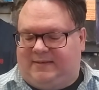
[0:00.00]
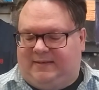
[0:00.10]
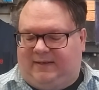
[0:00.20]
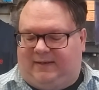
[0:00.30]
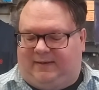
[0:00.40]

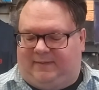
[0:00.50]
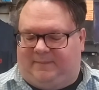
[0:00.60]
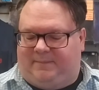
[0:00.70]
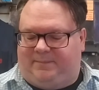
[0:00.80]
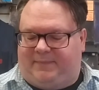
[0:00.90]

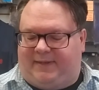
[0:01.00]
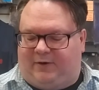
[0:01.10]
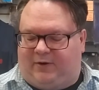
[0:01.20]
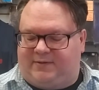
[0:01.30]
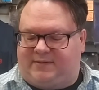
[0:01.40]
um,
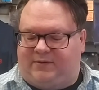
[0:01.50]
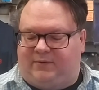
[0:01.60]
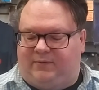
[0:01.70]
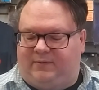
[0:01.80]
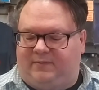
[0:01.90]
they're
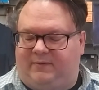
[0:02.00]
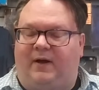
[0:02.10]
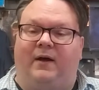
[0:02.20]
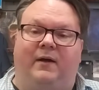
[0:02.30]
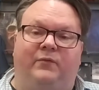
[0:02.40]
also
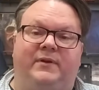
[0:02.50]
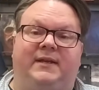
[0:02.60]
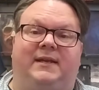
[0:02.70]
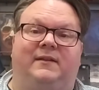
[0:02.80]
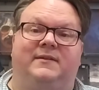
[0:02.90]

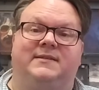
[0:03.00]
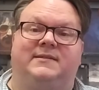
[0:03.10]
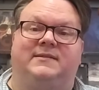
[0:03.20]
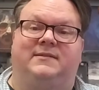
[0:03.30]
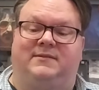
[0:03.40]
ridiculous